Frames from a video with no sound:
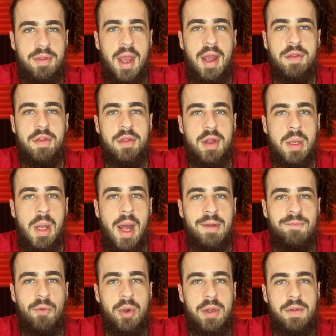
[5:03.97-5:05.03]
size as the
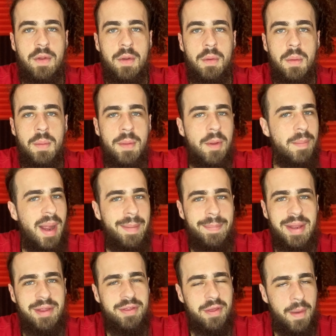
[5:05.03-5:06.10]
Glock 42. There might
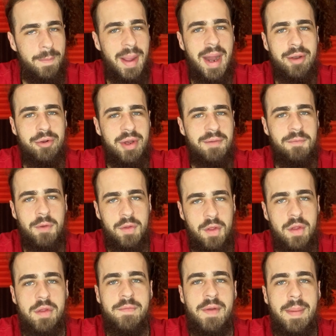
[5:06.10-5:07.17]
be some minor
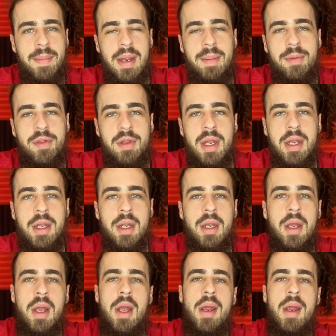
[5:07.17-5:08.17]
differences if I'm not mistaken.